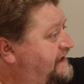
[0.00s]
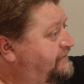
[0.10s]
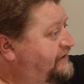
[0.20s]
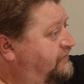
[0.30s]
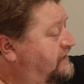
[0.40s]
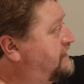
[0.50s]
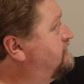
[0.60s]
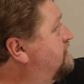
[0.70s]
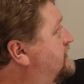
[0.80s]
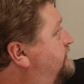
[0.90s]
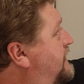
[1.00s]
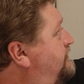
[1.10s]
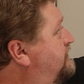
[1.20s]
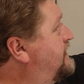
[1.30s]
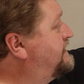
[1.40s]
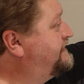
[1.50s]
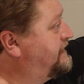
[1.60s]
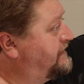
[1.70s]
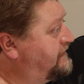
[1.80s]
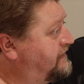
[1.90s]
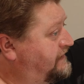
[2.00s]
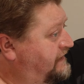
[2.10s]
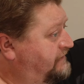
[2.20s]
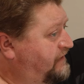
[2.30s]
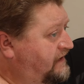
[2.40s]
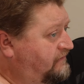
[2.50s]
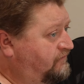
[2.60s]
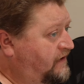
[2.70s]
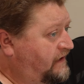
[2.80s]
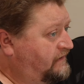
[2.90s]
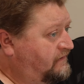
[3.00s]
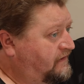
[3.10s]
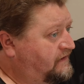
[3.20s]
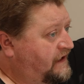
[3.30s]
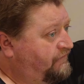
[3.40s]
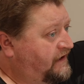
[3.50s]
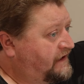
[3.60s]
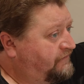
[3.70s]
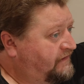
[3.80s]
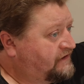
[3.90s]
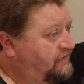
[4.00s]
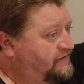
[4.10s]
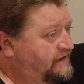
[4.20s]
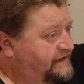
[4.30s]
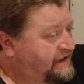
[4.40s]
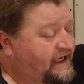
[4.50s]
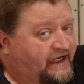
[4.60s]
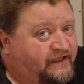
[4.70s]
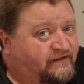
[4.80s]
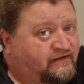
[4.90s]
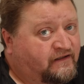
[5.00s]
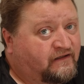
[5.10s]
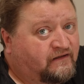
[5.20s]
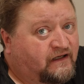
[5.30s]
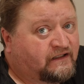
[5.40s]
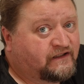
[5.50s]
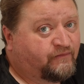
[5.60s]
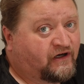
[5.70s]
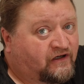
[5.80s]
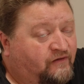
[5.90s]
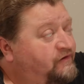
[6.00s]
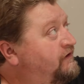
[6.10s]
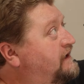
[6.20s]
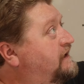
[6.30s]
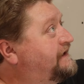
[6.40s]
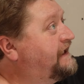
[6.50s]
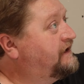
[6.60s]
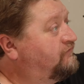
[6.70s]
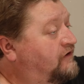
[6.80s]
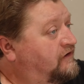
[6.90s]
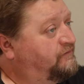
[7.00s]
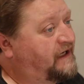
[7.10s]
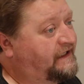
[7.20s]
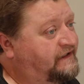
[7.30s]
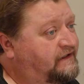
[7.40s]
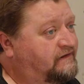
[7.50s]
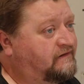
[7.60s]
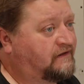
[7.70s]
seams only with the fiberglass and the 90-minute mud. That way I can recoat this today, and tomorrow I'll be ready to sand the wall and paint it.